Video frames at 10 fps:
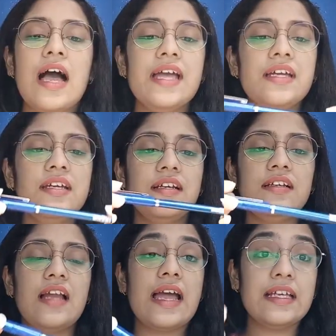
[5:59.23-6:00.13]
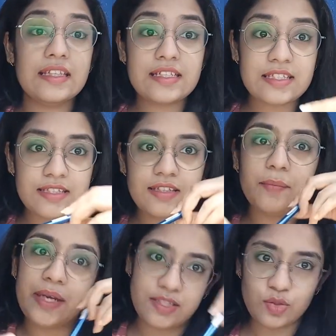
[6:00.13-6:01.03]
I like this the
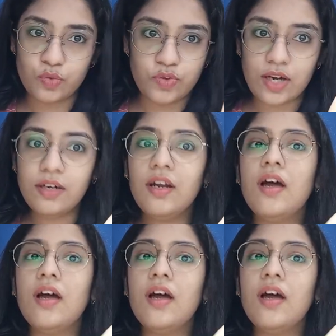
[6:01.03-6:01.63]
best so far.